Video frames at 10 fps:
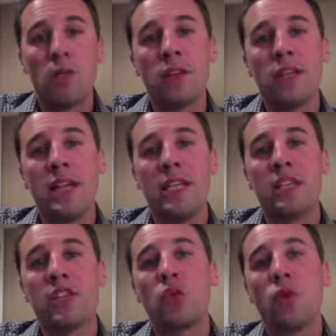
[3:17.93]
What about the
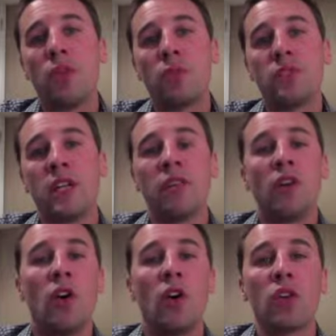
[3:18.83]
idea that 20%
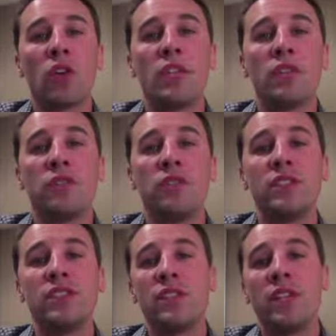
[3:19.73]
of all clicks or
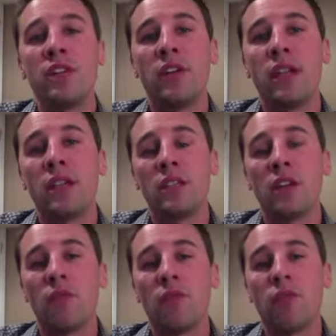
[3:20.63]
visits on the internet
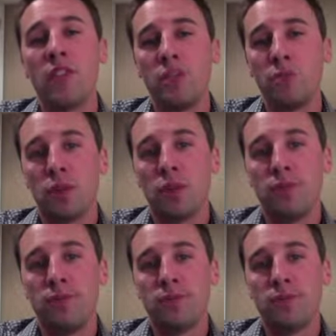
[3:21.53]
come from Facebook?